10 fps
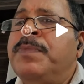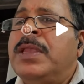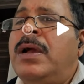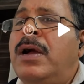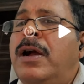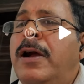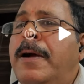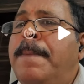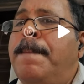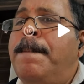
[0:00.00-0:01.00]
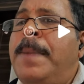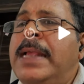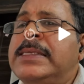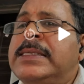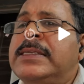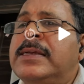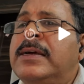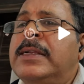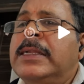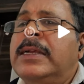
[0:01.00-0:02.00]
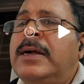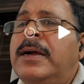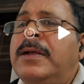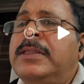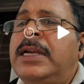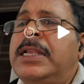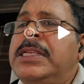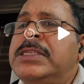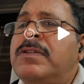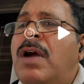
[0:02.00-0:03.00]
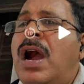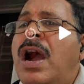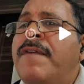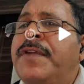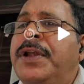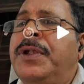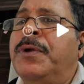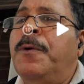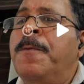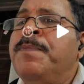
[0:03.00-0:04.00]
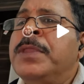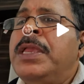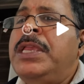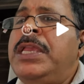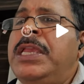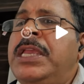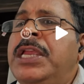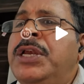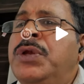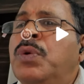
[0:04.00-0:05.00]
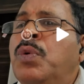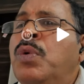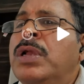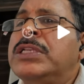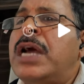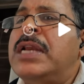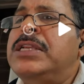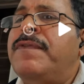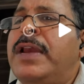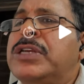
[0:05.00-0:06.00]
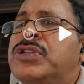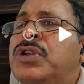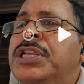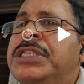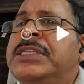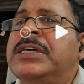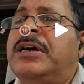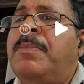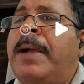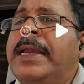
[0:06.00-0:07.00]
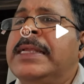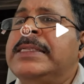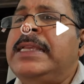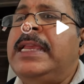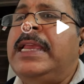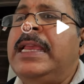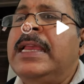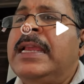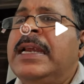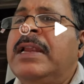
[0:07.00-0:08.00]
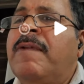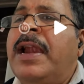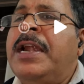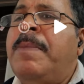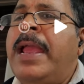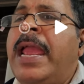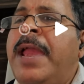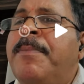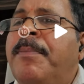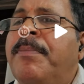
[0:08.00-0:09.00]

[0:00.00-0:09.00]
plus that is half into e into charge of electron is minus e divided by m